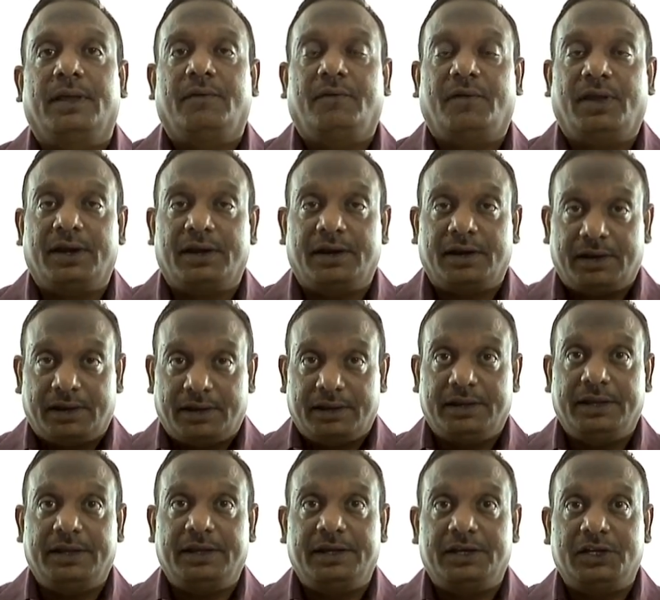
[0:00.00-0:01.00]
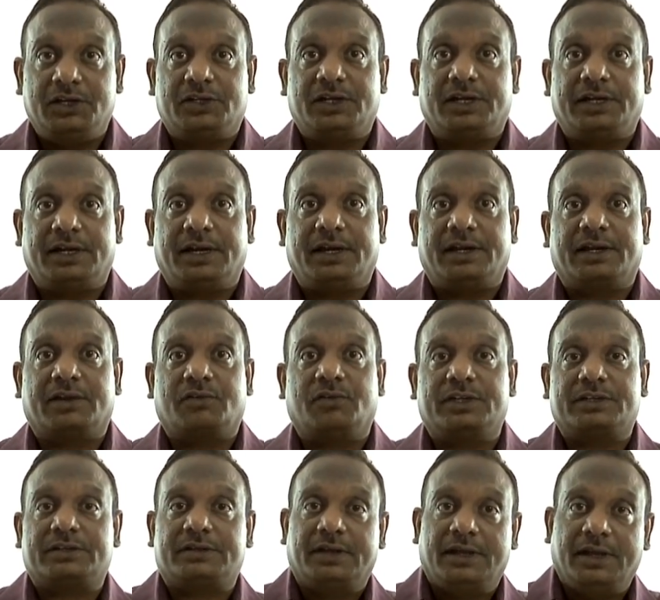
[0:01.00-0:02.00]
When he initiated a
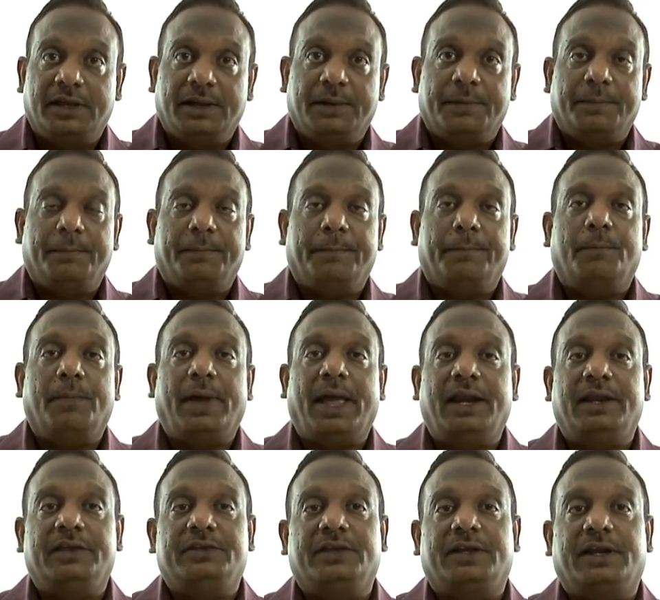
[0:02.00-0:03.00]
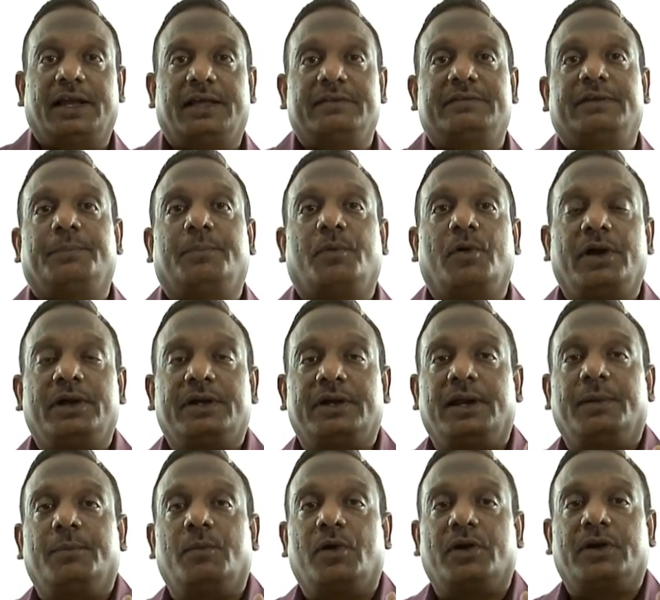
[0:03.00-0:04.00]
request, manager has appointed
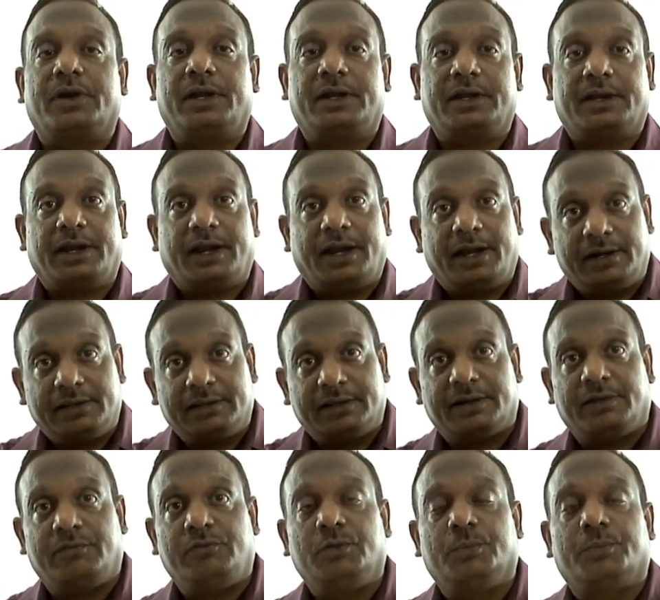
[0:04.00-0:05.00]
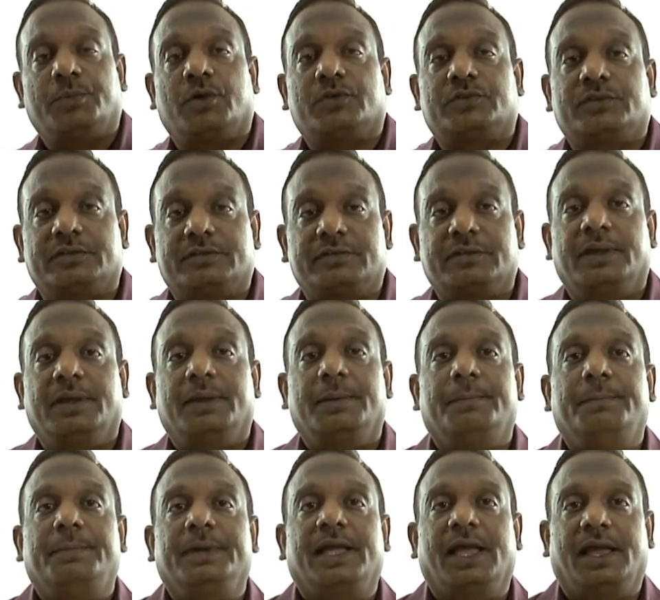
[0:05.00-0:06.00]
a moderator and the review process
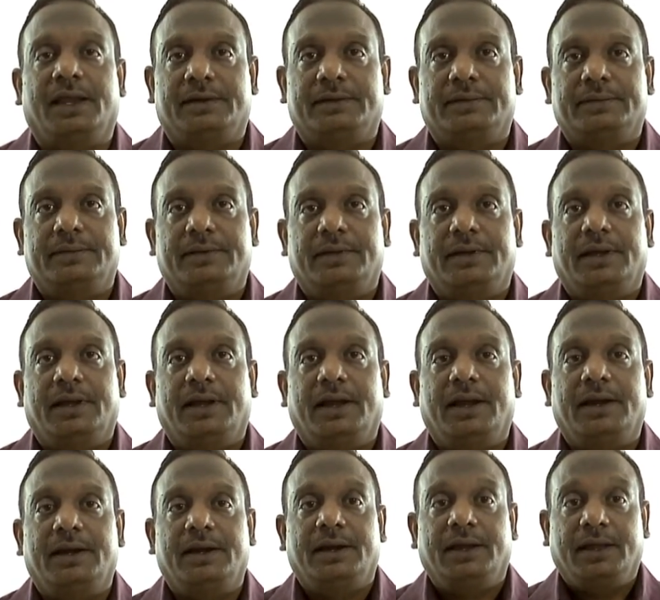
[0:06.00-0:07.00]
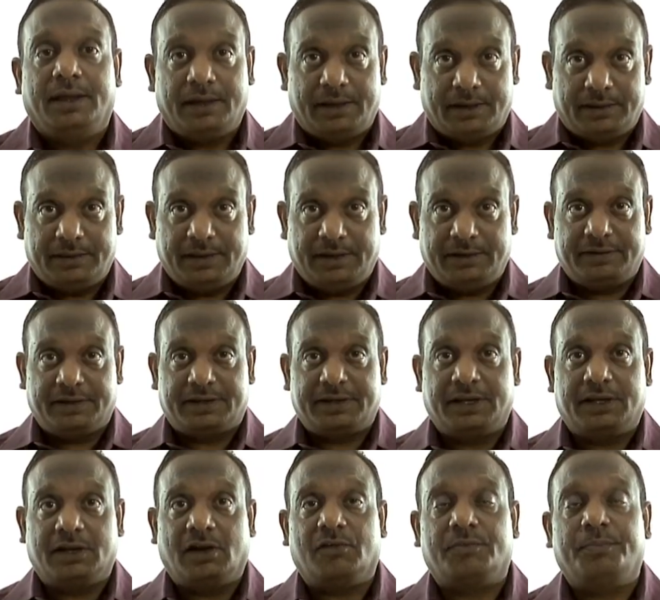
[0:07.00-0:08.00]
began. And there a
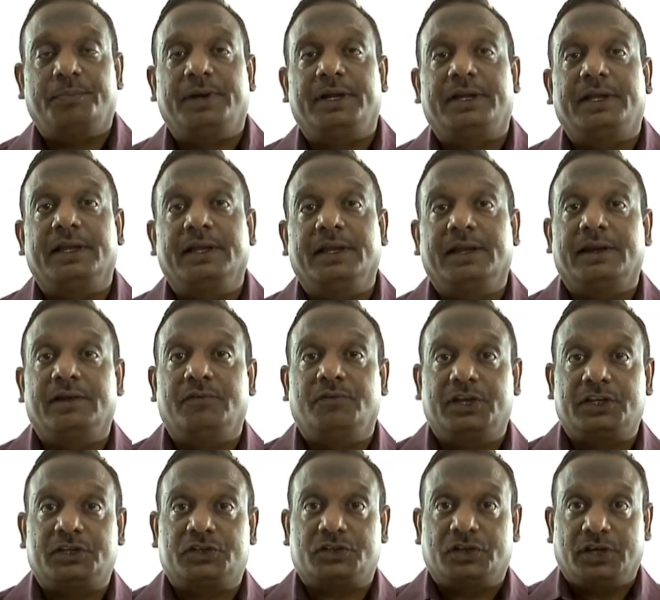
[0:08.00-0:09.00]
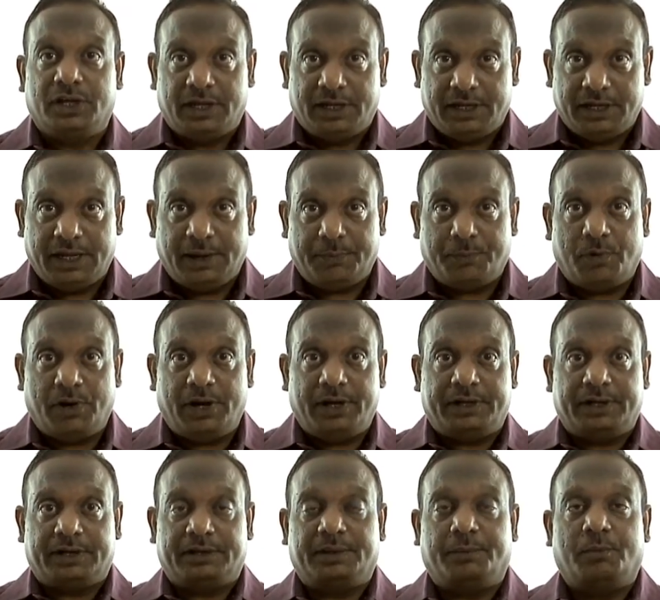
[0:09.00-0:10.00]
kickoff meeting in which he
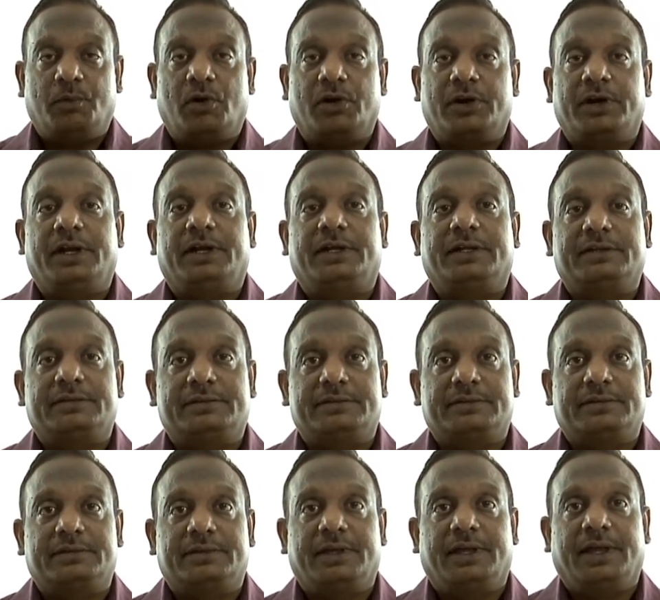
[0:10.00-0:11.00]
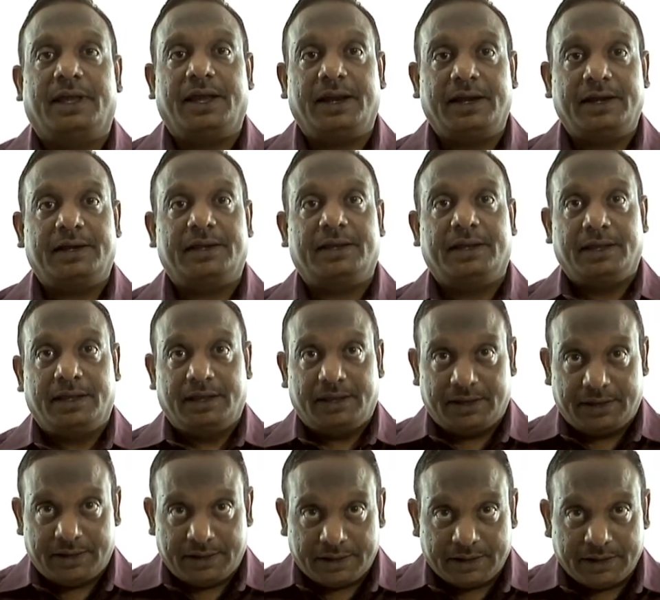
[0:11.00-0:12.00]
appointed the moderators and
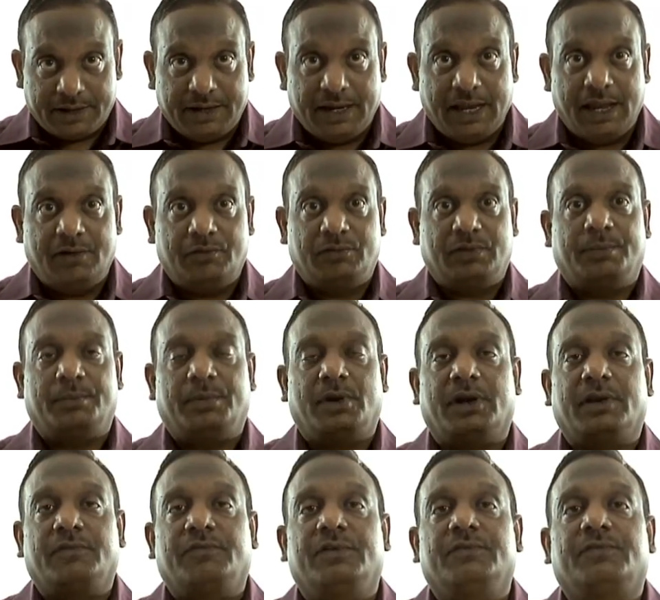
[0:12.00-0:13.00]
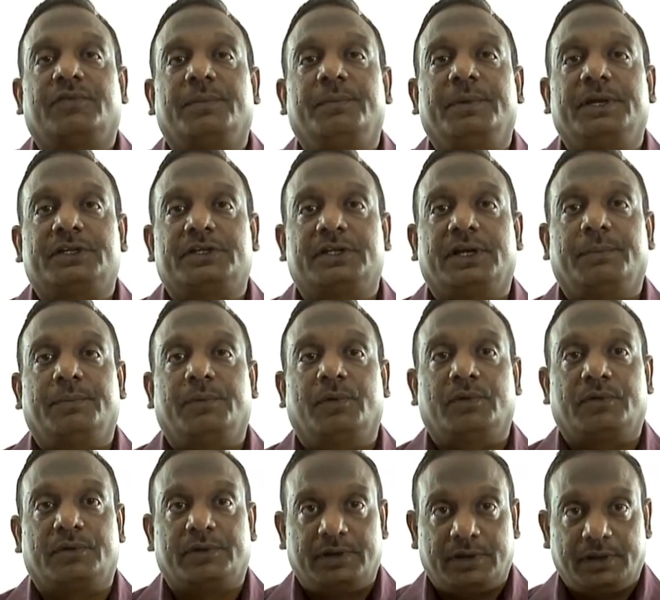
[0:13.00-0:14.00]
gave them a lot of information
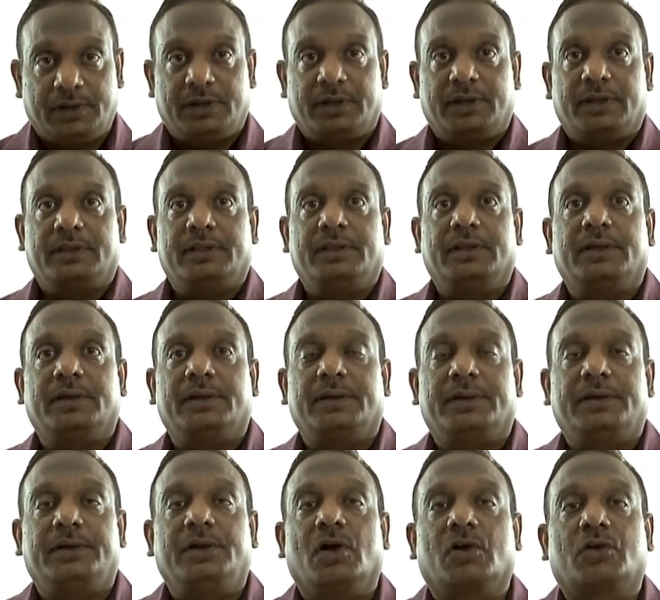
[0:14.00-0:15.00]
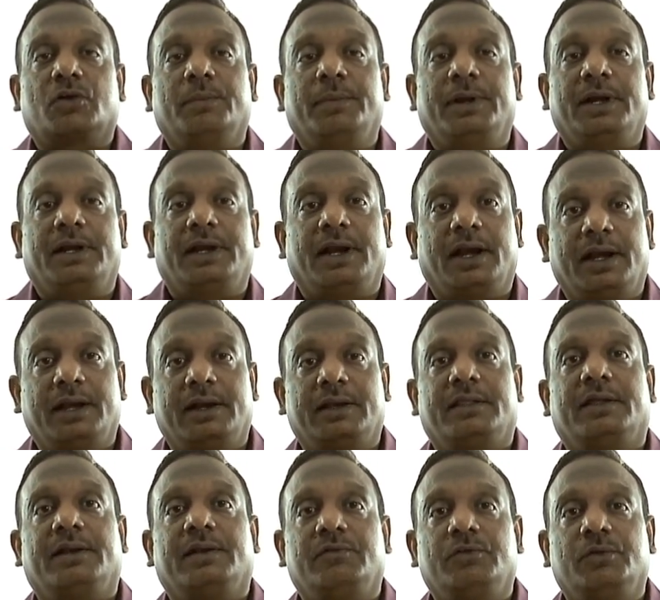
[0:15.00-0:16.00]
about the document and
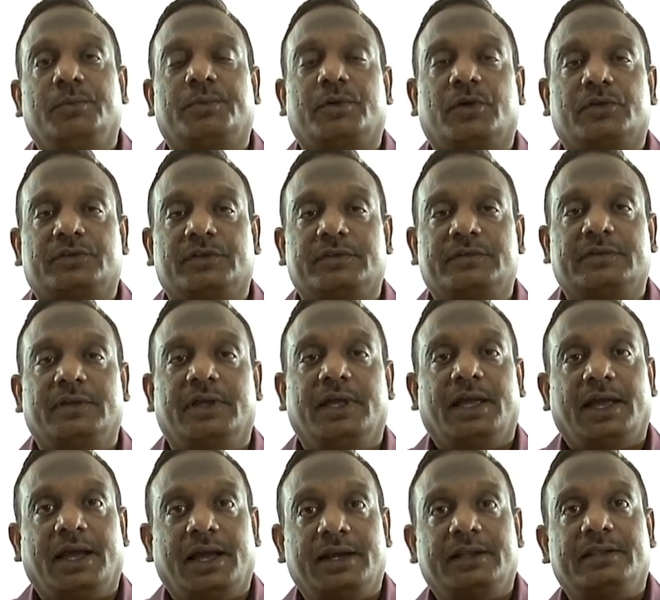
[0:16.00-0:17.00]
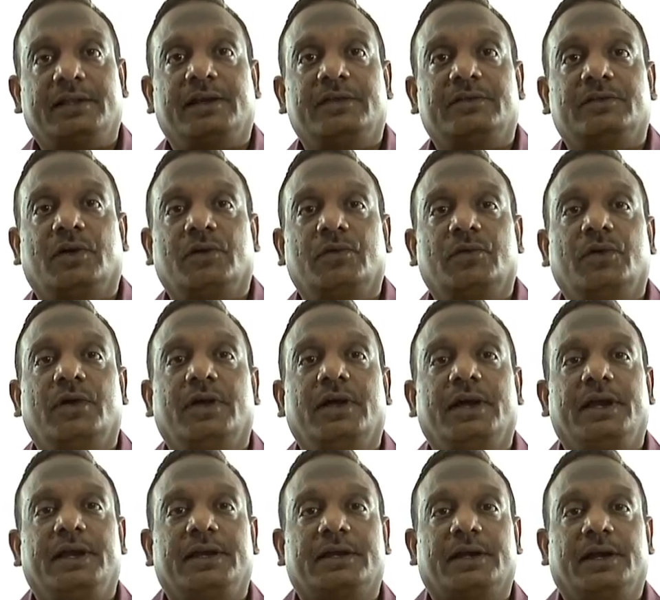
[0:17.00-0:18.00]
the review process, and that is how
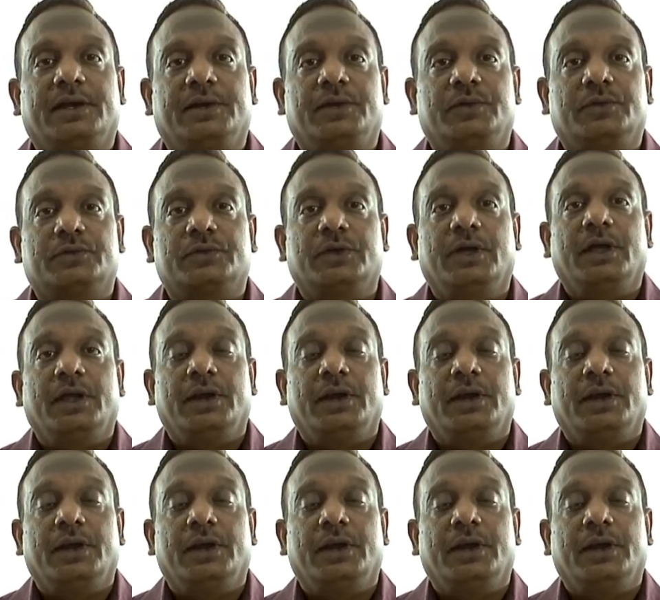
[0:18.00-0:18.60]
it continues.